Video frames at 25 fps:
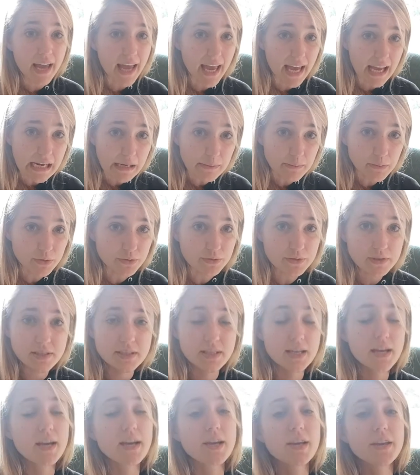animals
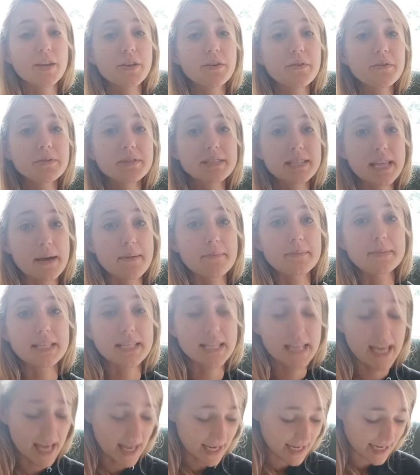use them to
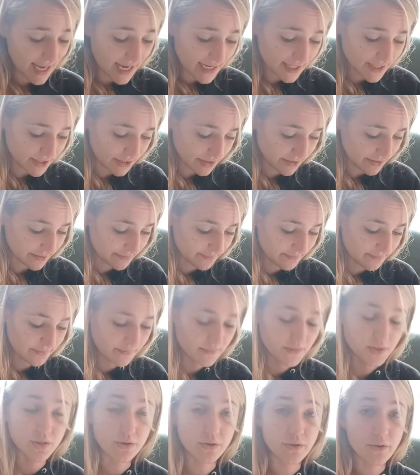get nectar.
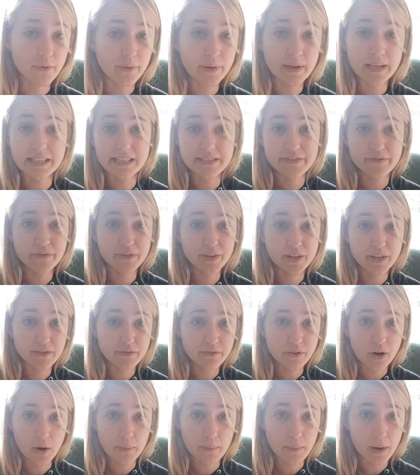So it's good
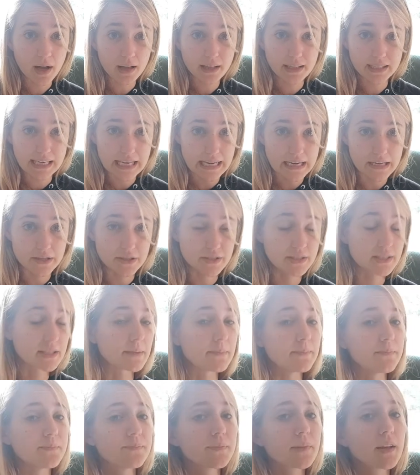for our pollinators.
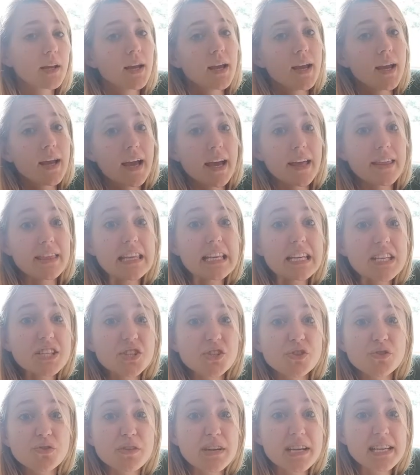And these
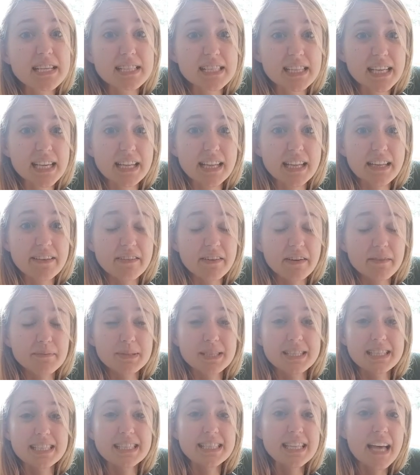trees can live up
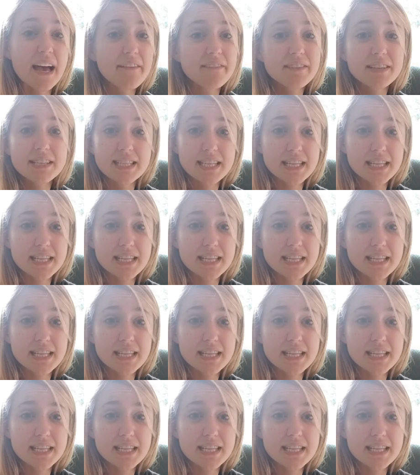to 70